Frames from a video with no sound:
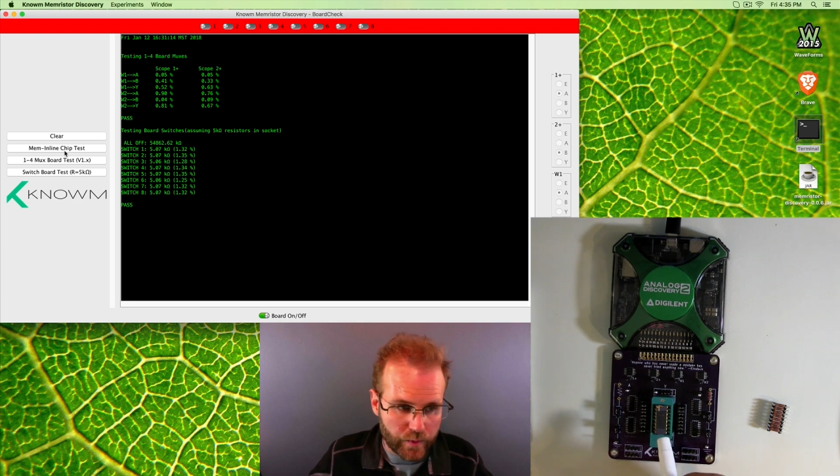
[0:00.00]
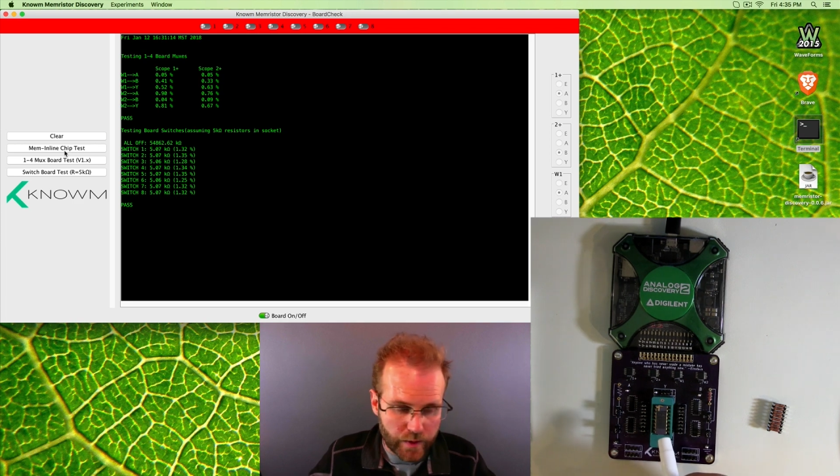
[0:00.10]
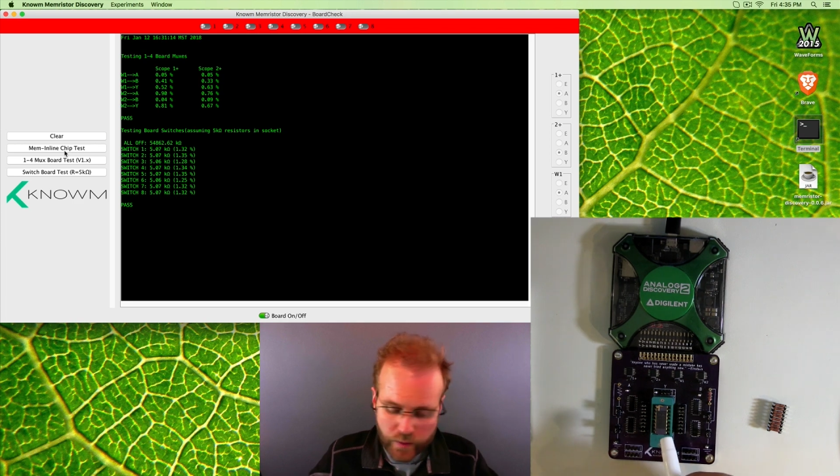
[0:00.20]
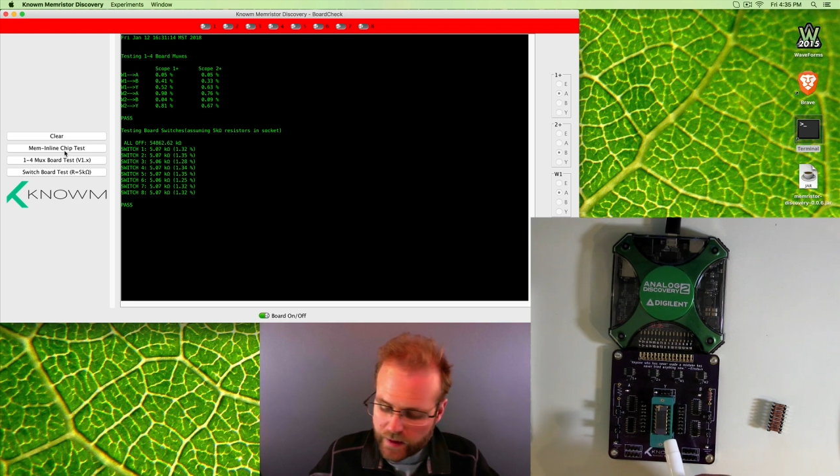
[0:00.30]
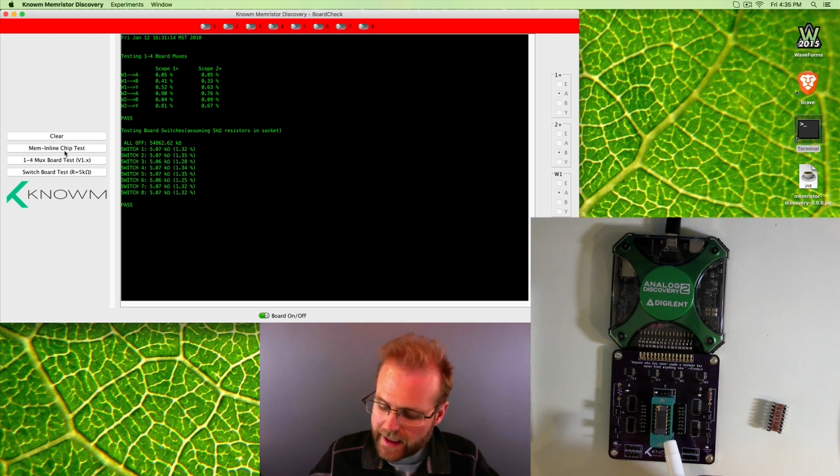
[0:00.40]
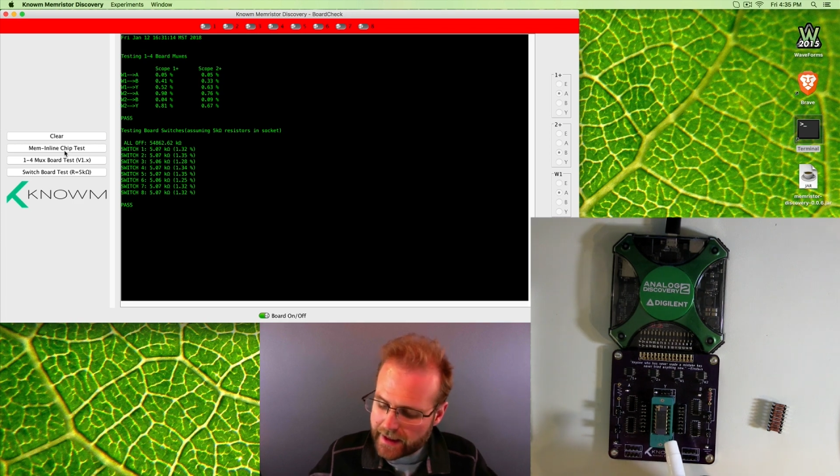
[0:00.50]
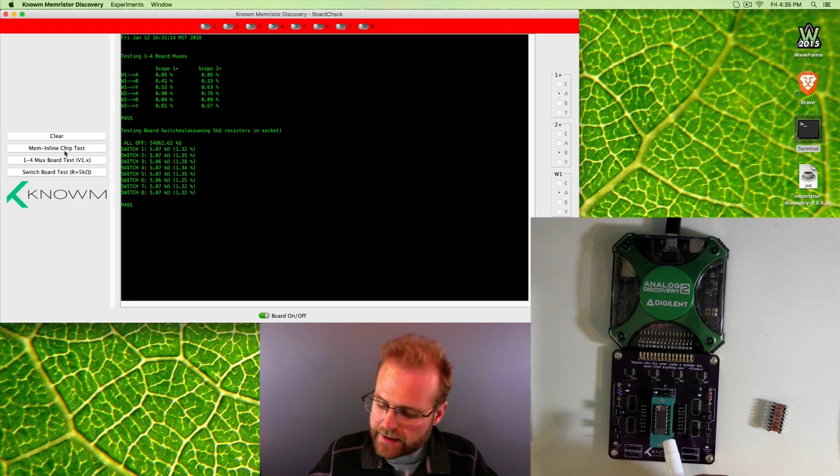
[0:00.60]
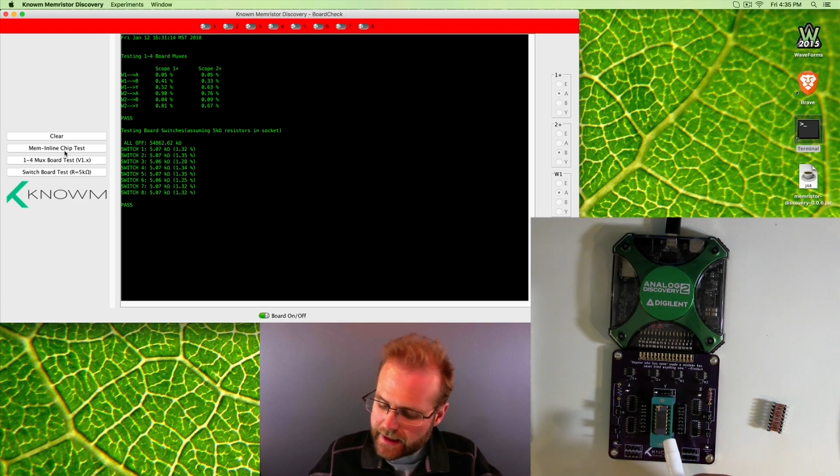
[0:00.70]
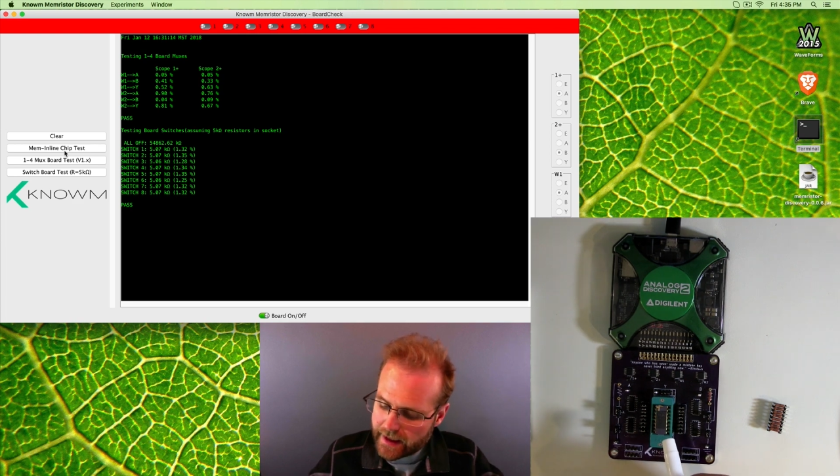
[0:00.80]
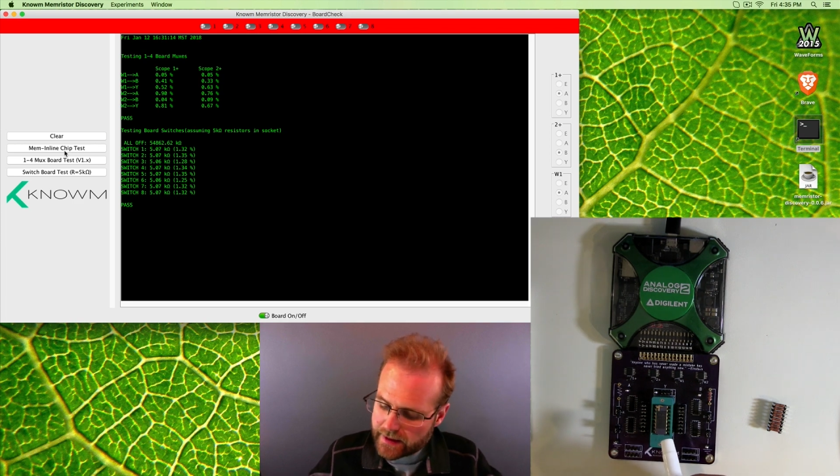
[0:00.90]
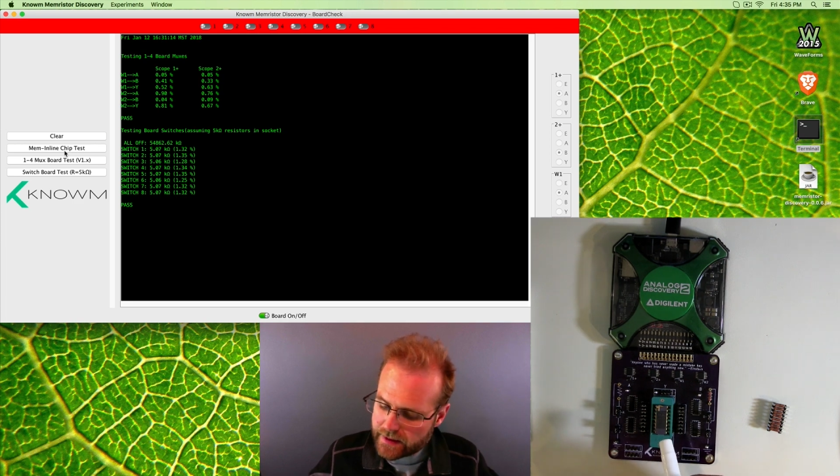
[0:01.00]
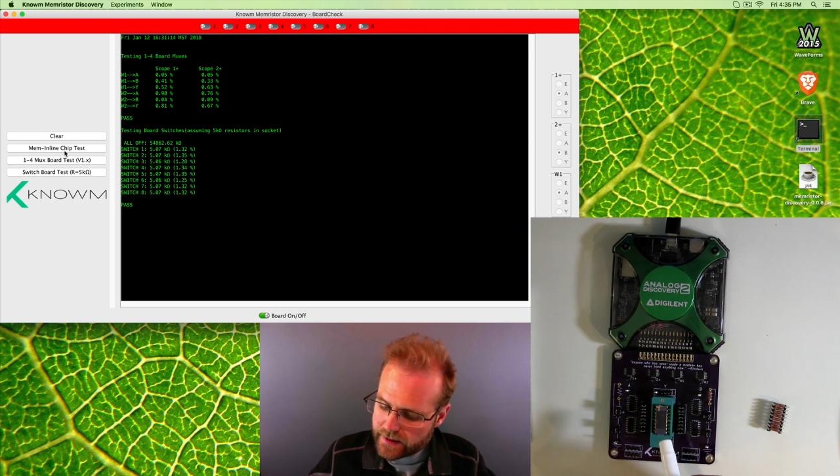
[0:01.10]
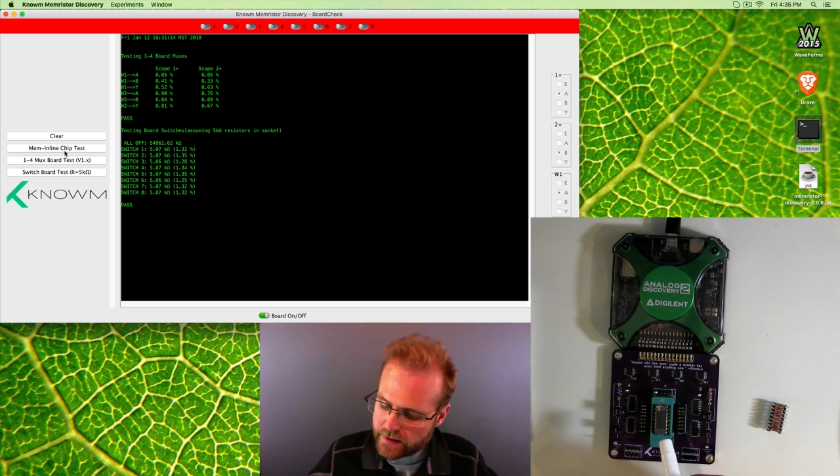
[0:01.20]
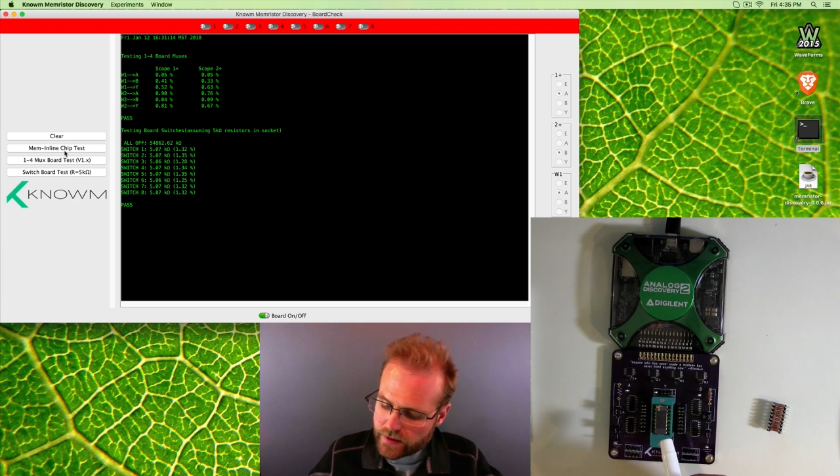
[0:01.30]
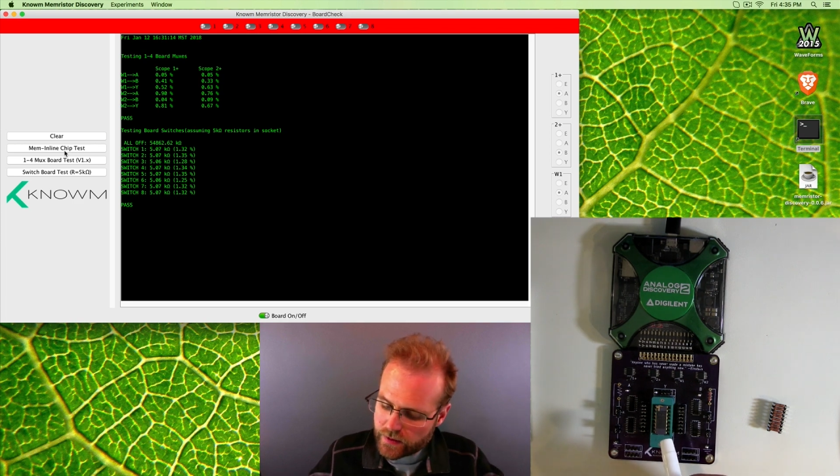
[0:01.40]
we will add
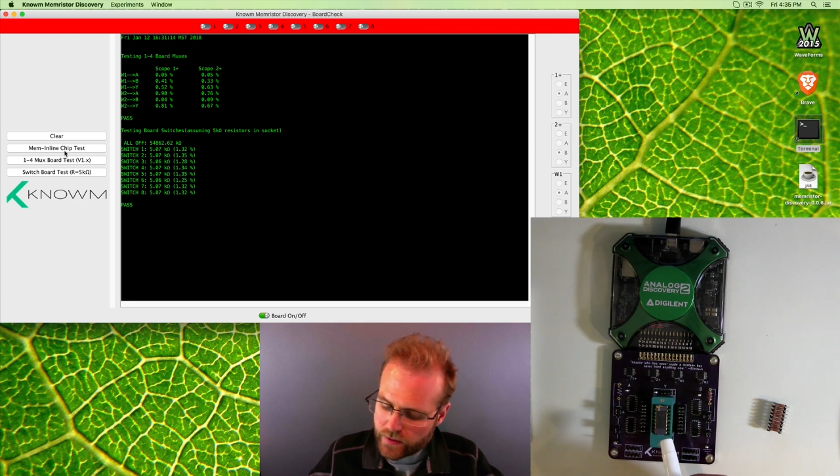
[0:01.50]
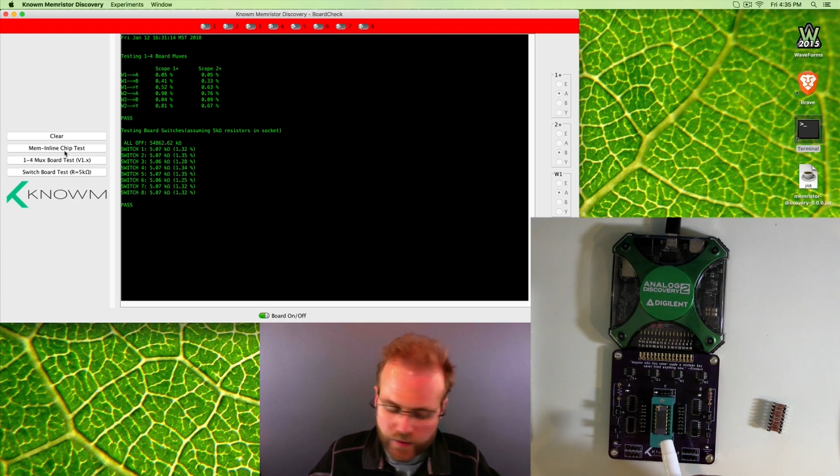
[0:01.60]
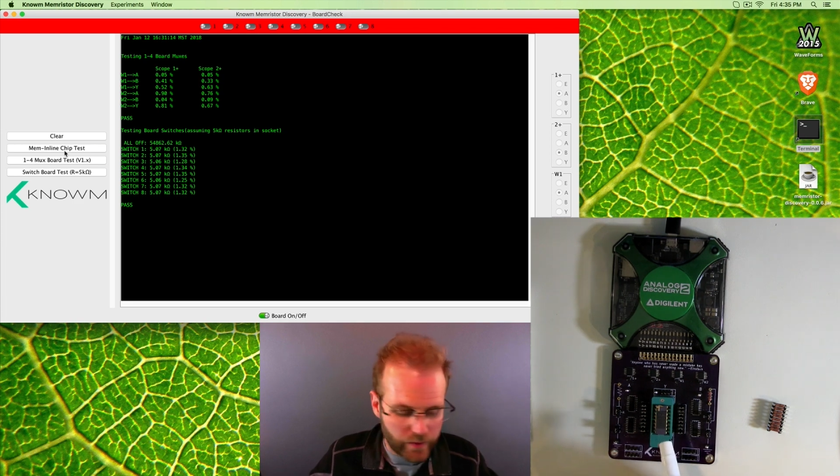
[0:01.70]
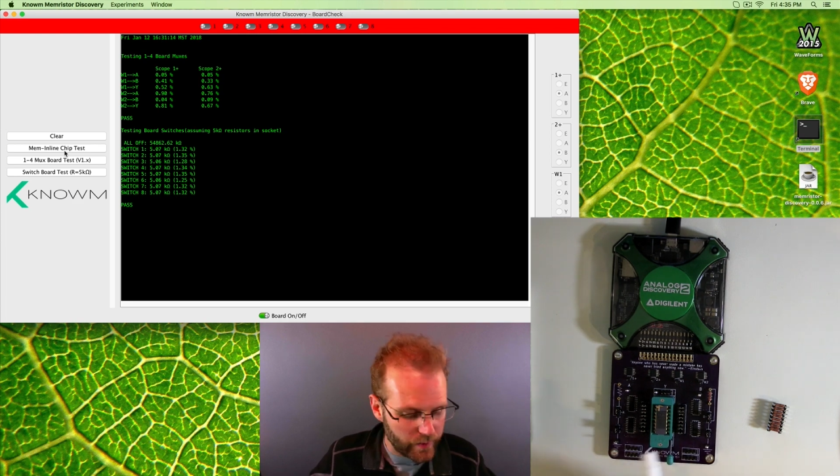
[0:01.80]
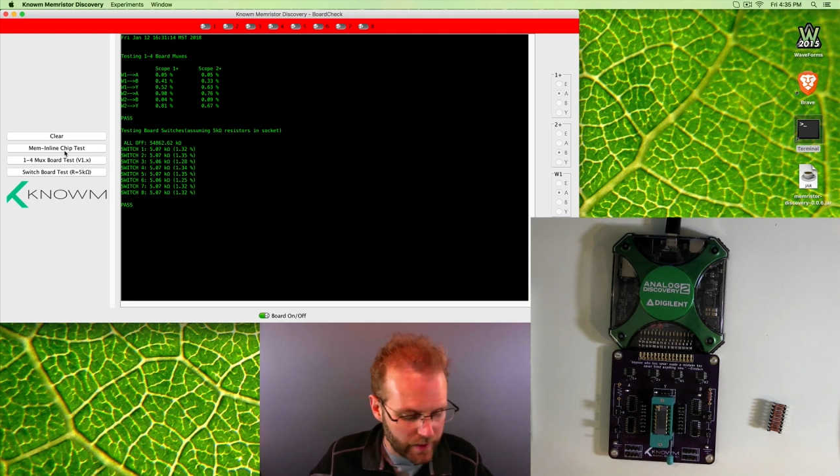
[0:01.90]
tests to